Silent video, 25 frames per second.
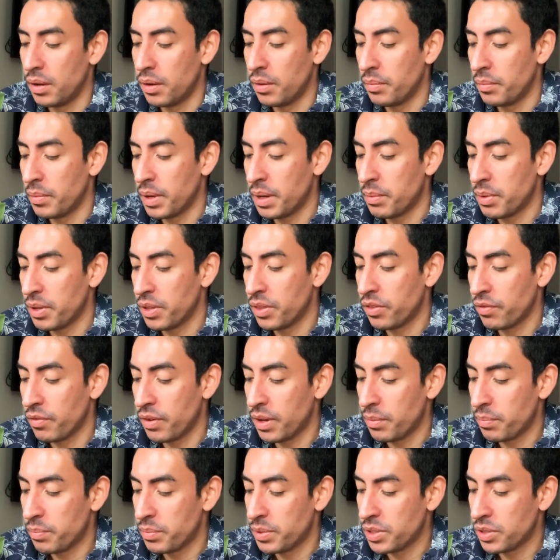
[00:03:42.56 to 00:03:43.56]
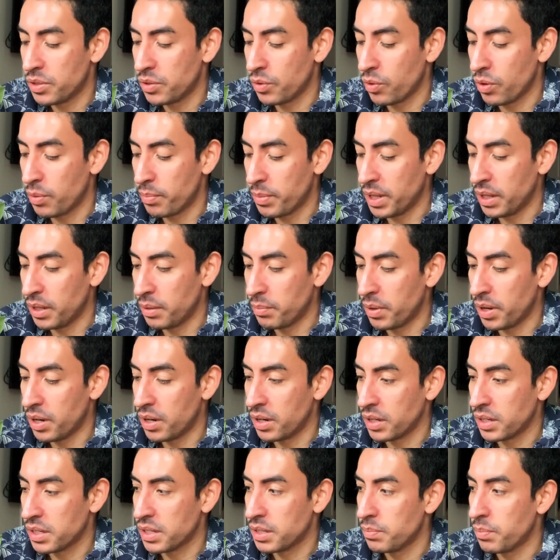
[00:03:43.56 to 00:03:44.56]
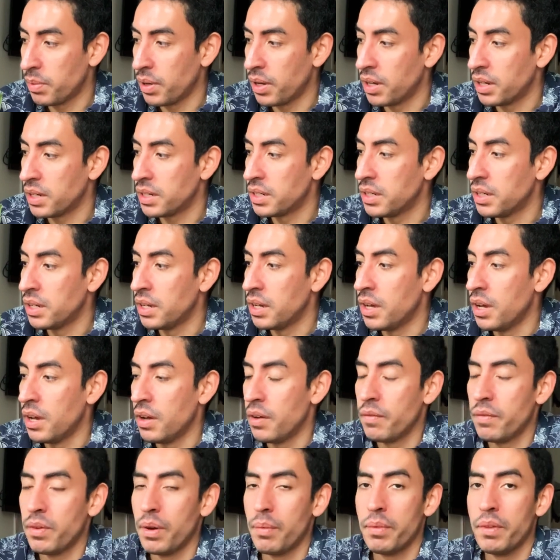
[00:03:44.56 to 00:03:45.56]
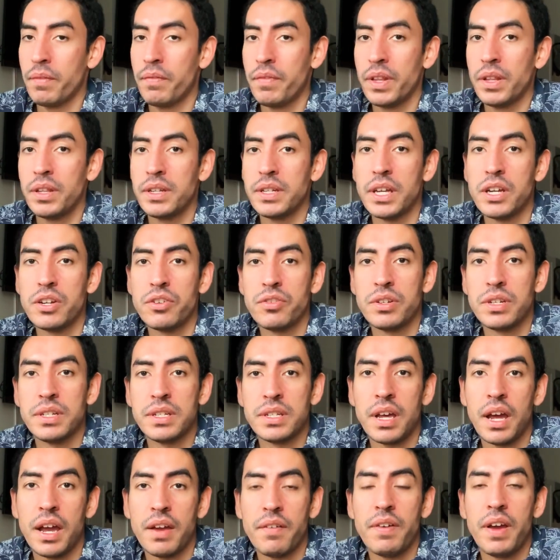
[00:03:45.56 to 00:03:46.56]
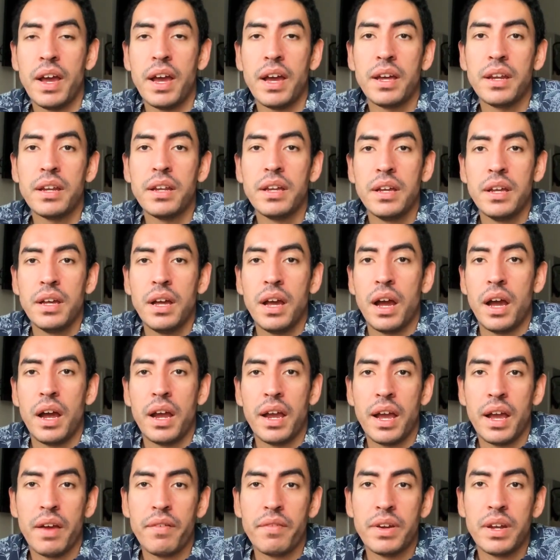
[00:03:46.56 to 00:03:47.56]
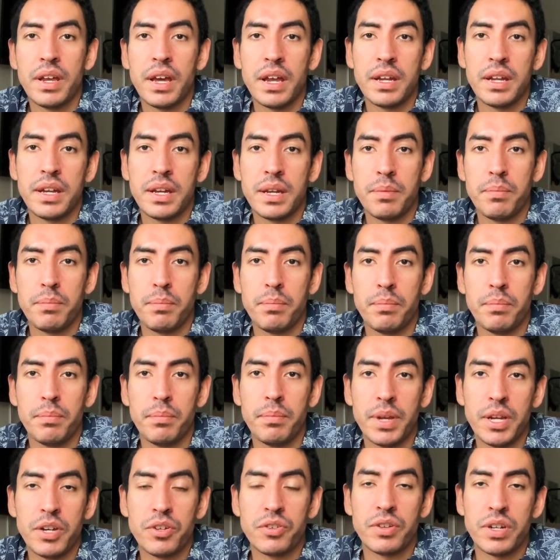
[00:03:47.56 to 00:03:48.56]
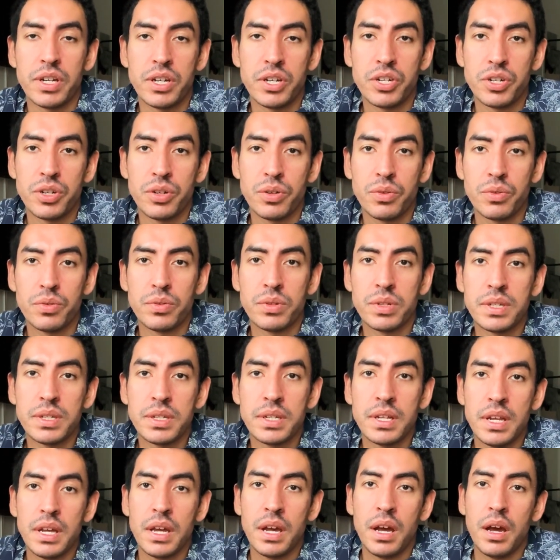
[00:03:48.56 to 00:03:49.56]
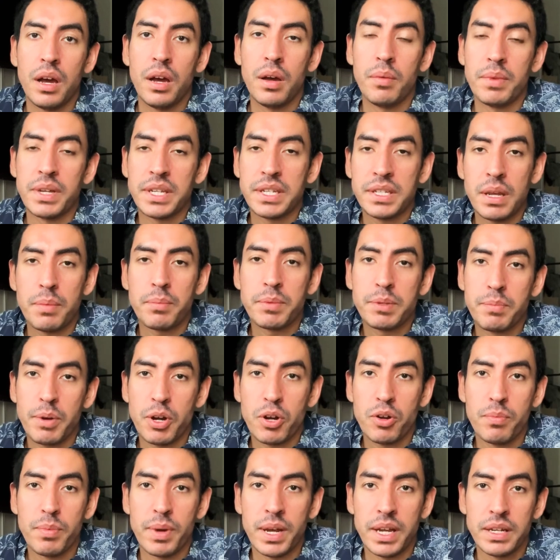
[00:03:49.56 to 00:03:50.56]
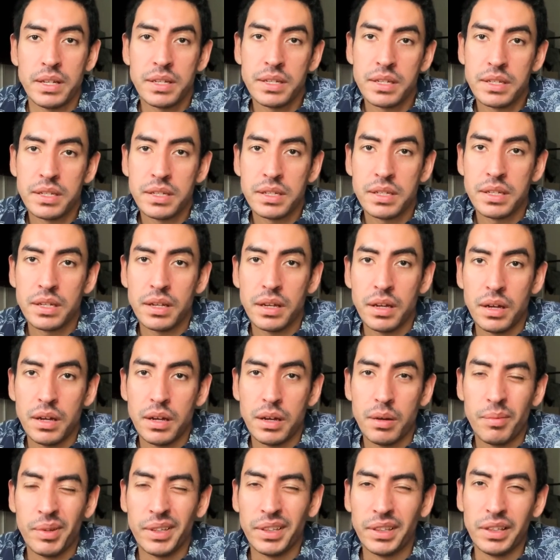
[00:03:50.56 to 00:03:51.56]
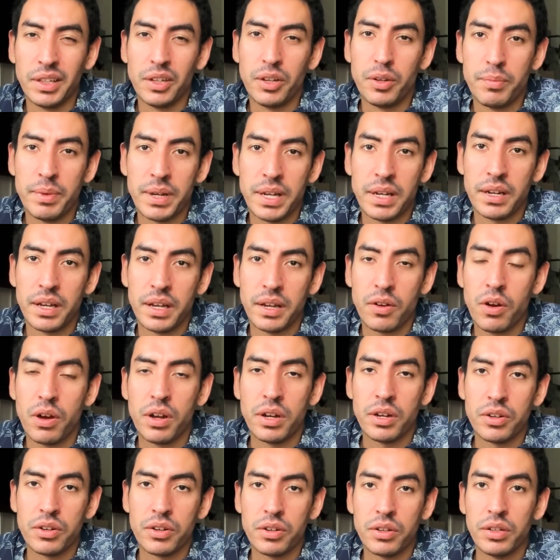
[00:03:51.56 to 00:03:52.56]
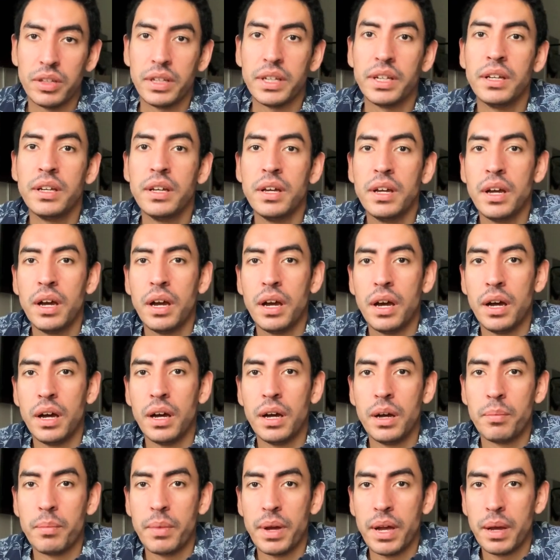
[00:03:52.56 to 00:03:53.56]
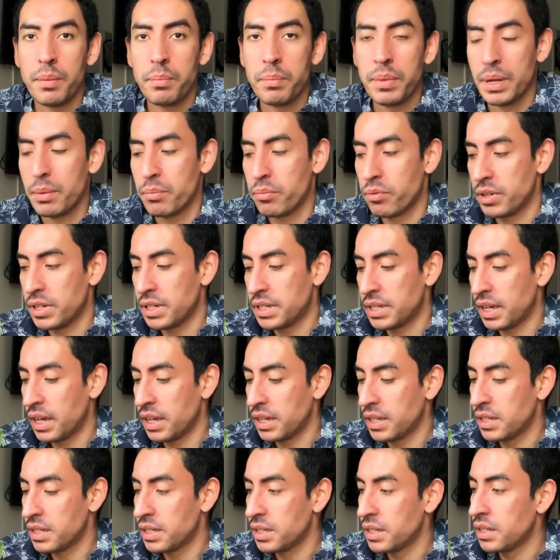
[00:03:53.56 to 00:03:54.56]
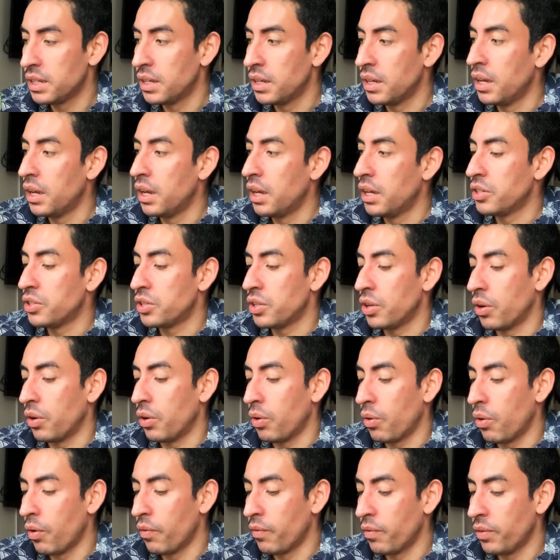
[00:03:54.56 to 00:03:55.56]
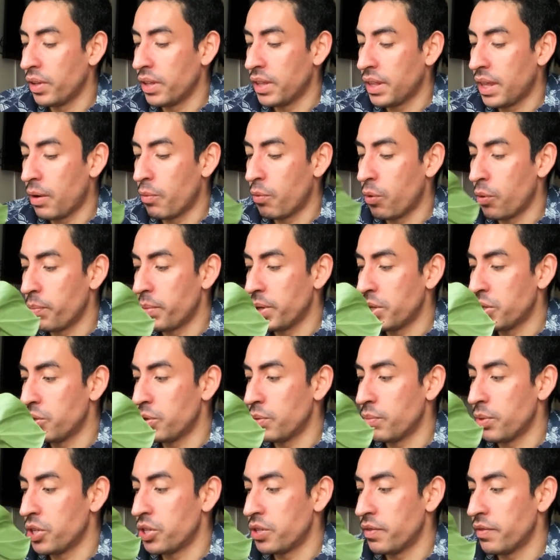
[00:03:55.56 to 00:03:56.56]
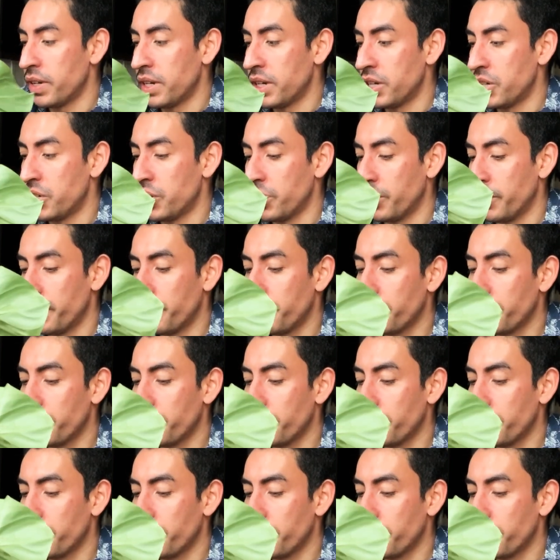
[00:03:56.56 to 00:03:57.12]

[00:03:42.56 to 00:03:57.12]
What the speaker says: maybe thrips or mealybugs, but from the philodendrons I've had, I haven't had any major issues except spider mites. A little bit, I caught it early on my Pink Princess. So hopefully that won't be too much of an issue.